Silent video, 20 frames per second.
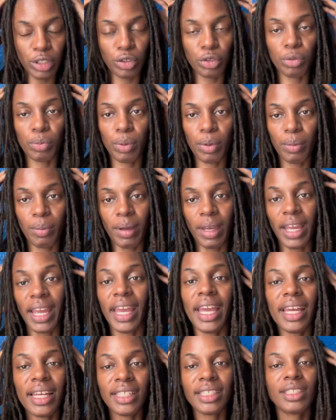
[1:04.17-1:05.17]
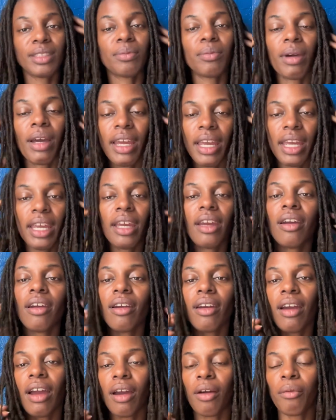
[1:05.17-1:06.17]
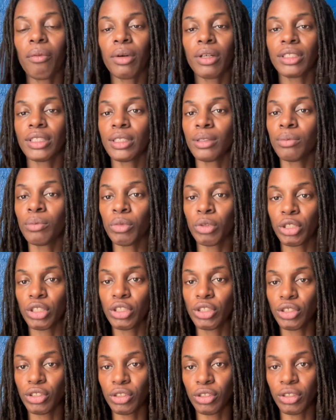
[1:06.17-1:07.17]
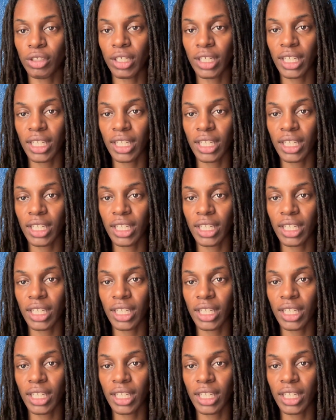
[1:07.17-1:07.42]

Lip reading: to put my hands in my hair, I want some moisture in